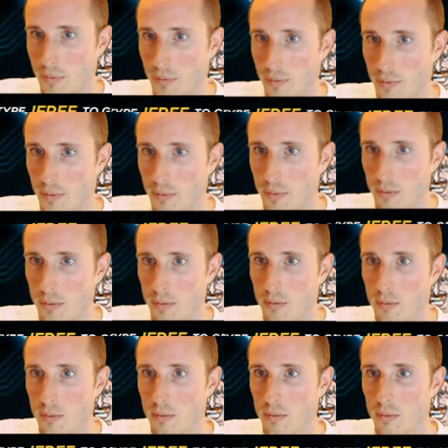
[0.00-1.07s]

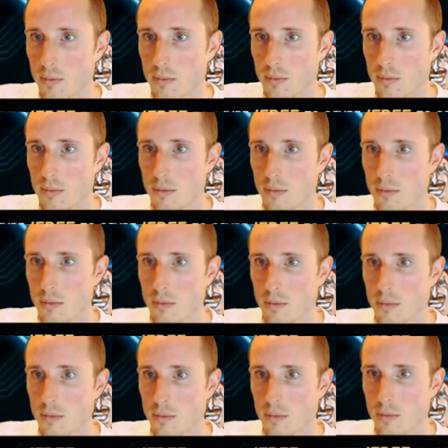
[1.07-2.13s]

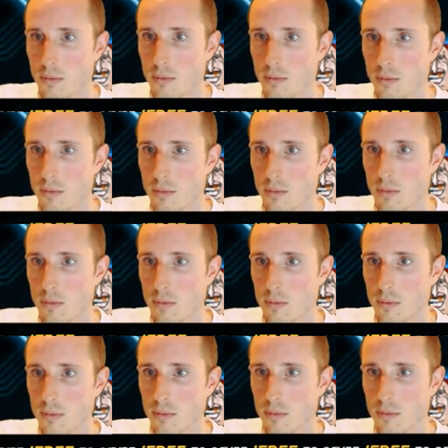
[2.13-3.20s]

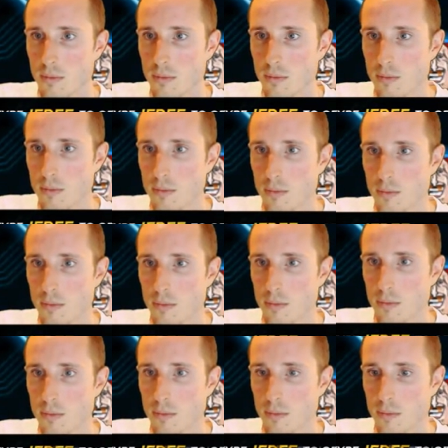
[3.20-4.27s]

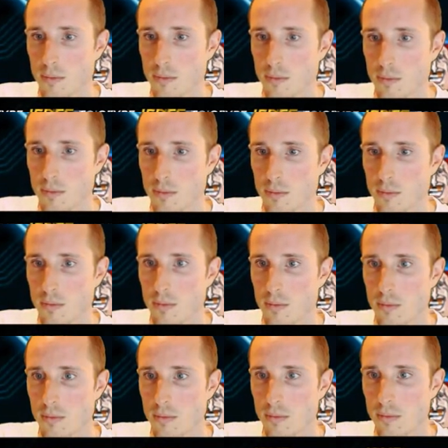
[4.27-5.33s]

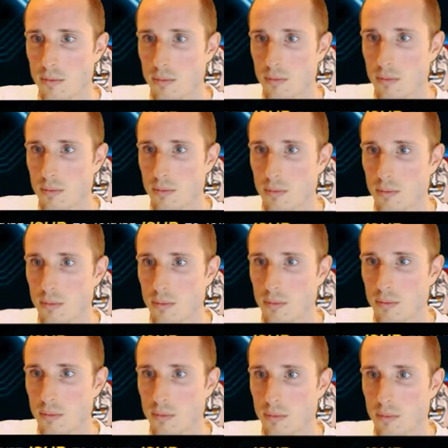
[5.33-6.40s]

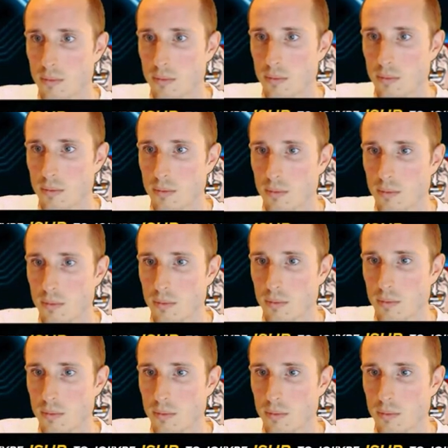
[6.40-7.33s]
[no speech]